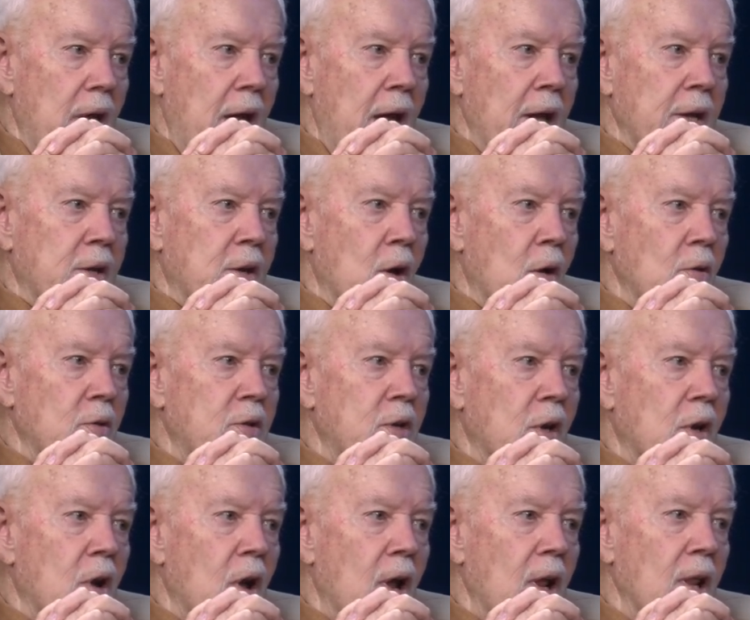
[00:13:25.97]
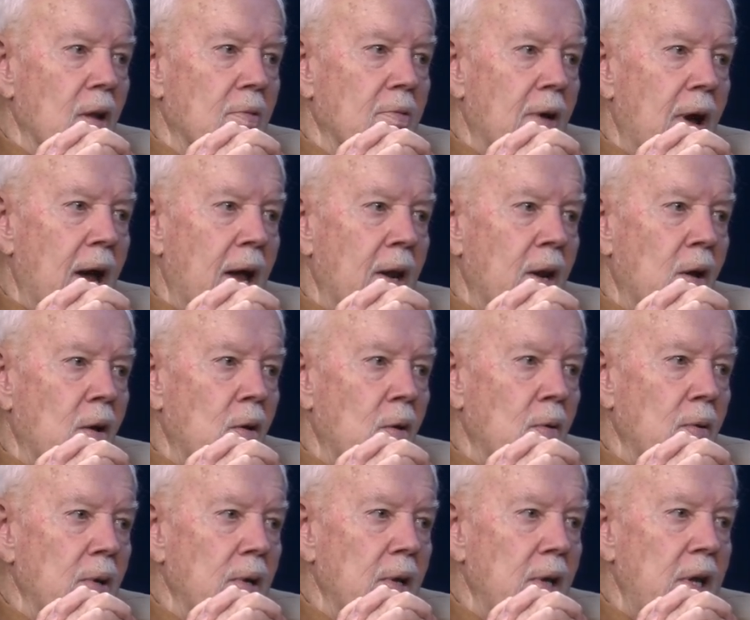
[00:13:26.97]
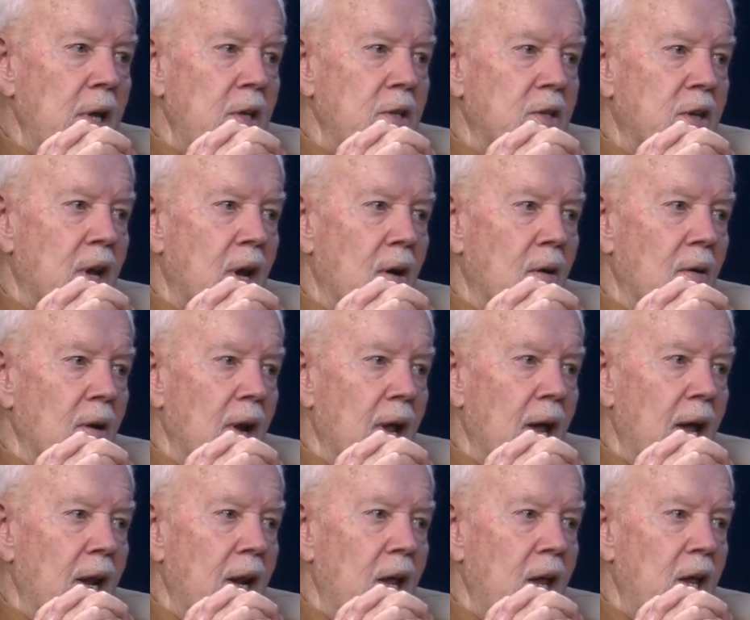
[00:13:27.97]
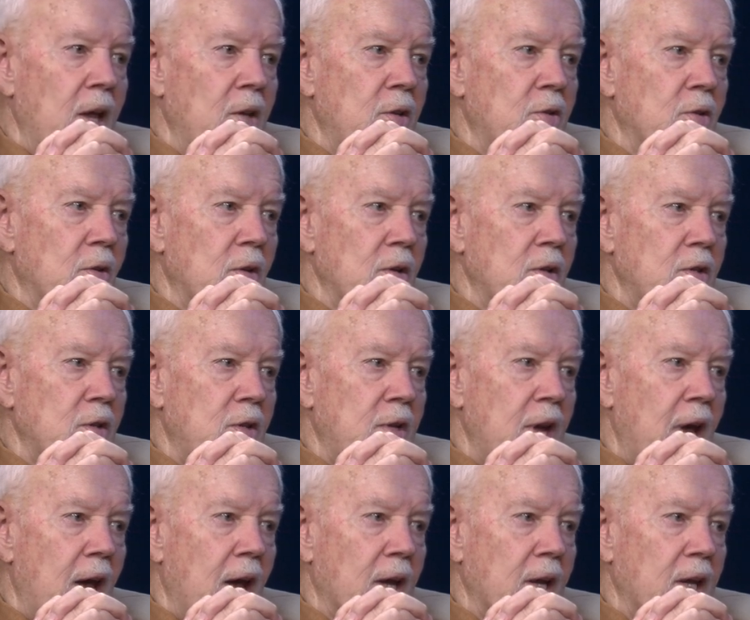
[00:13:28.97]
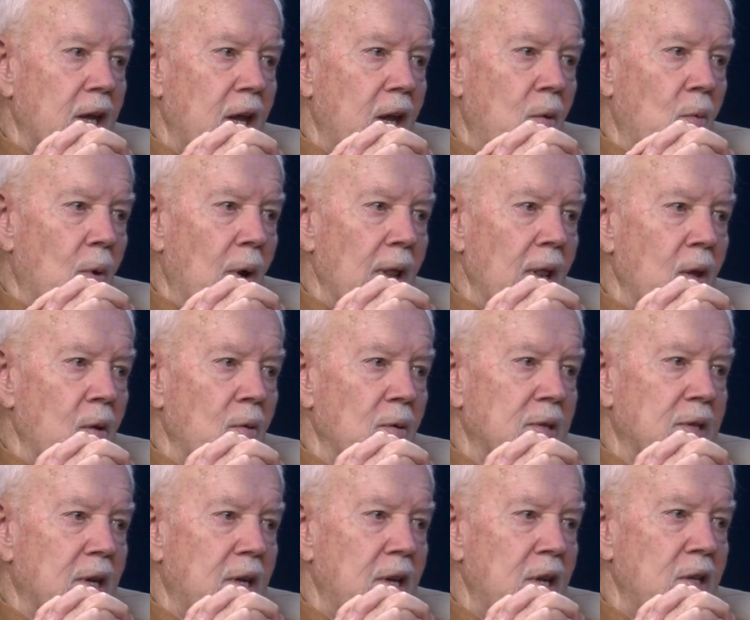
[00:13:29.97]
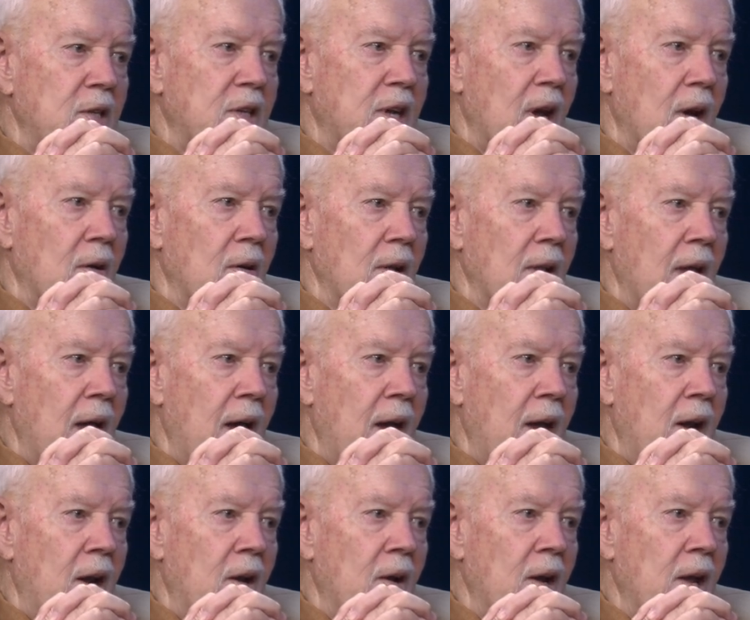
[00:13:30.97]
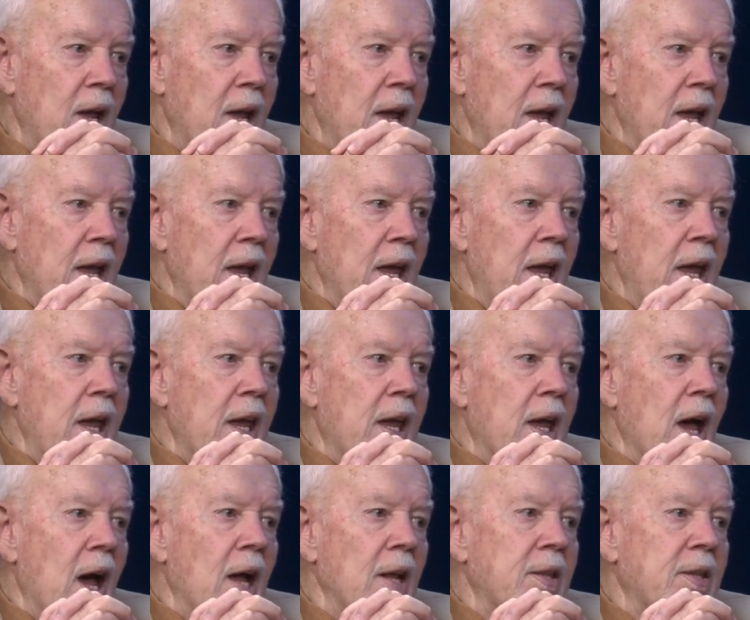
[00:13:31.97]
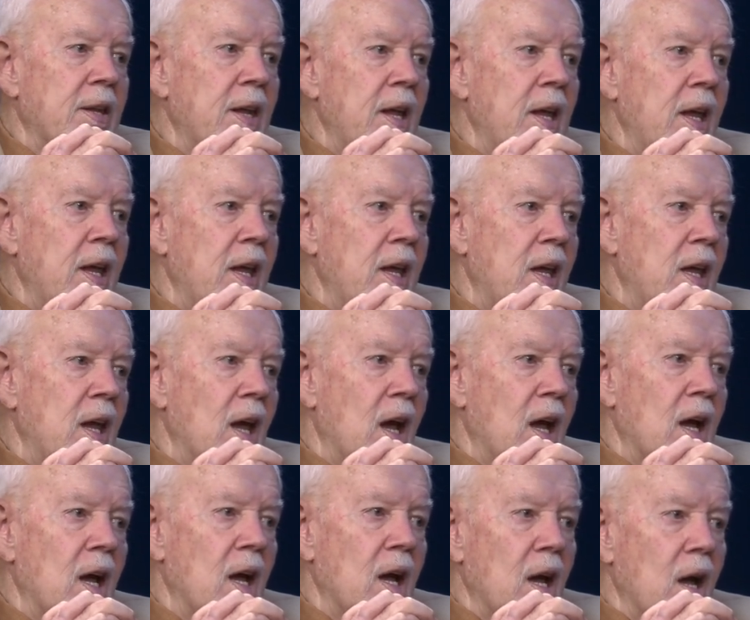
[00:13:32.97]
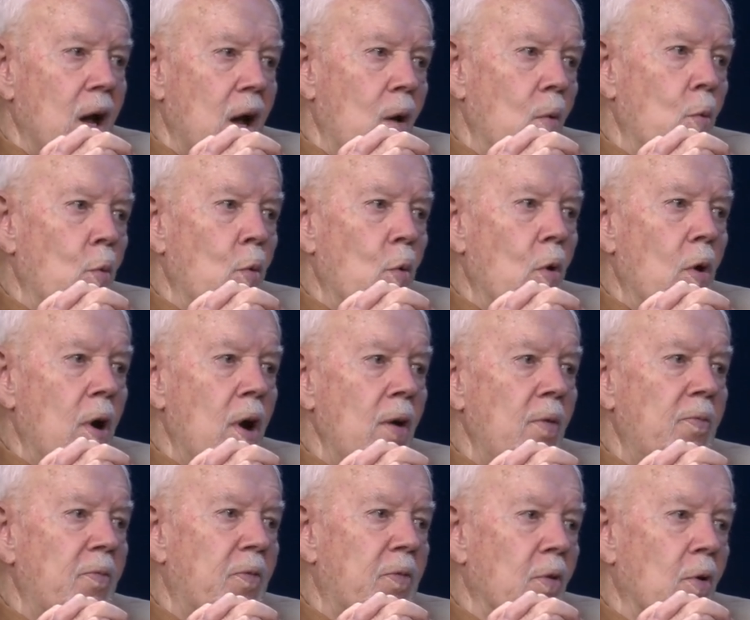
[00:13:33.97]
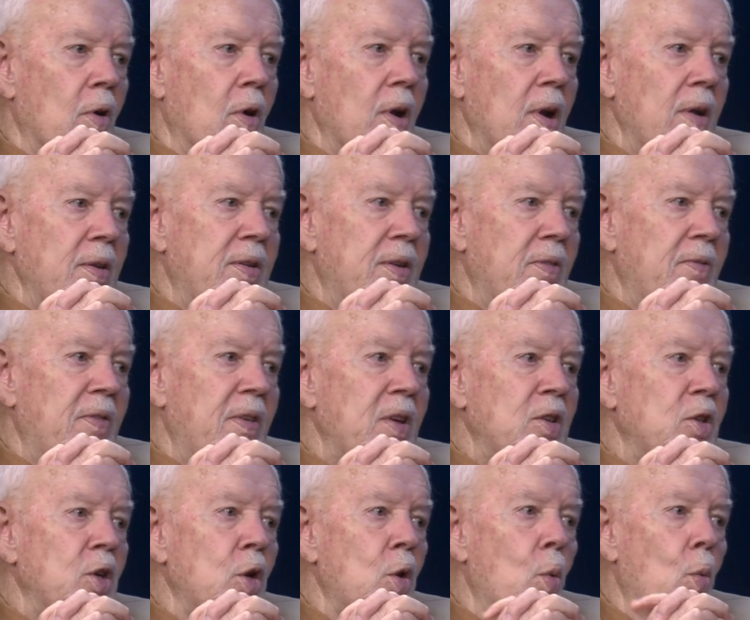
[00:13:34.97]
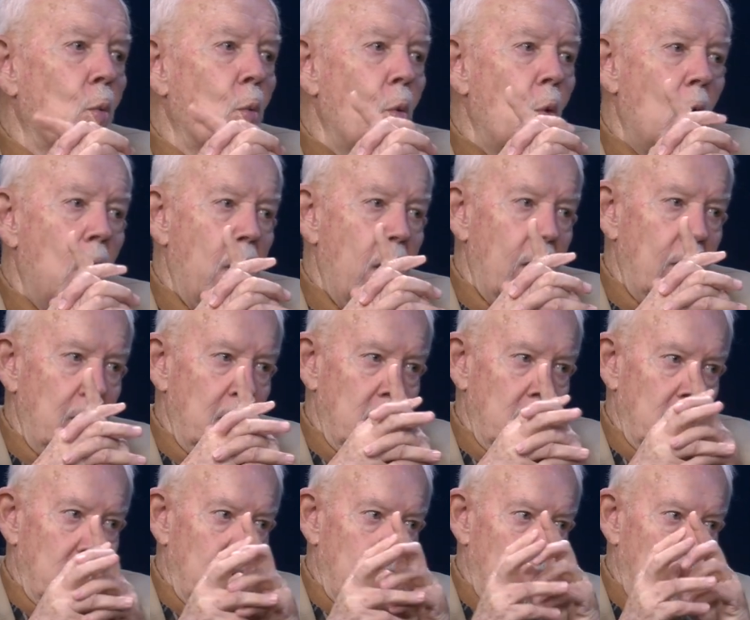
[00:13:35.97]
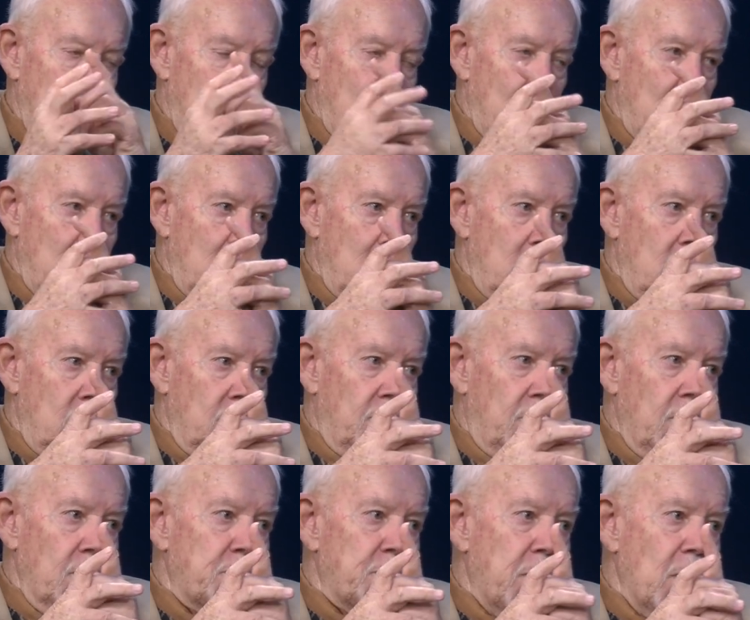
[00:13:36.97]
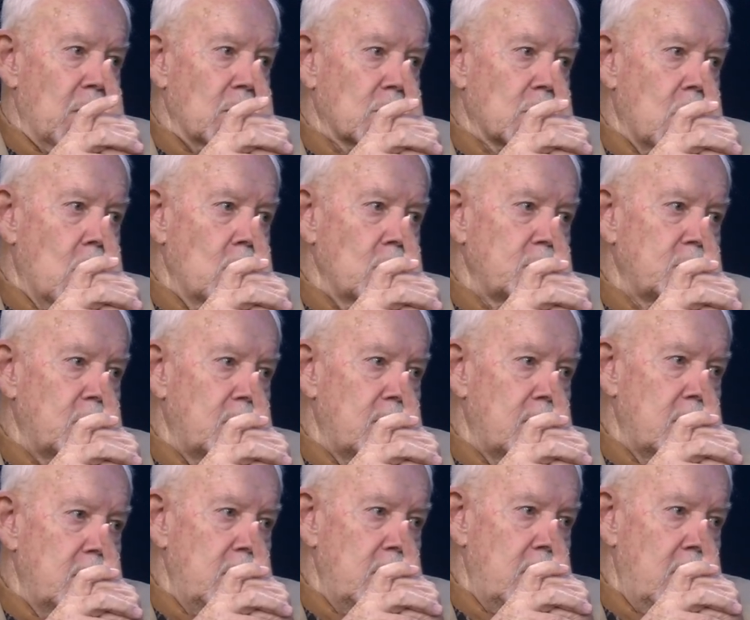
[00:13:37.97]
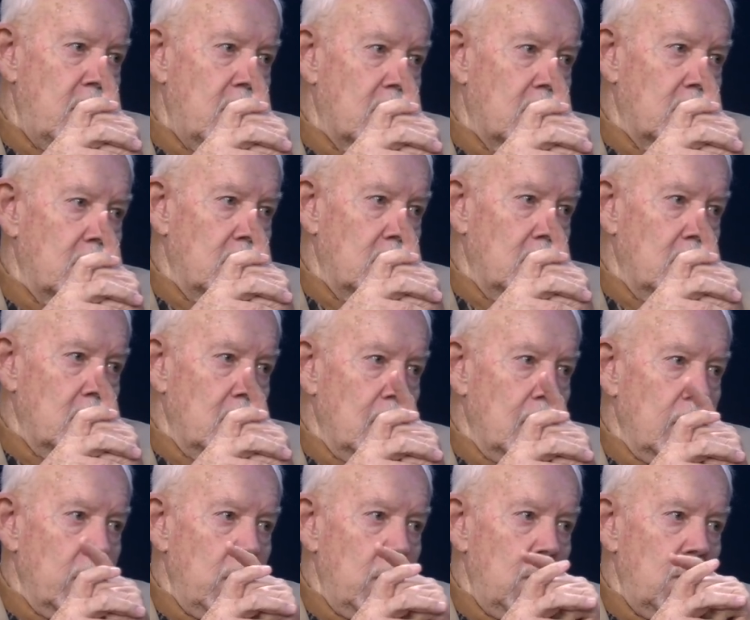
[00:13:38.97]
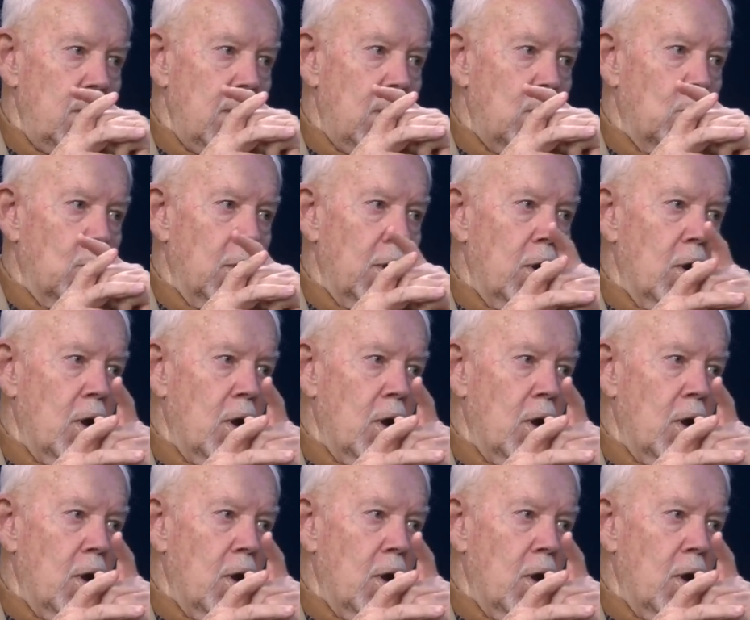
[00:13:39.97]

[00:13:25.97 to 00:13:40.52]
head coach of Colorado, East Carolina, and Georgia Tech. And while he was at East Carolina, he got the uh, award for Division One Football Coach of the Year. He then went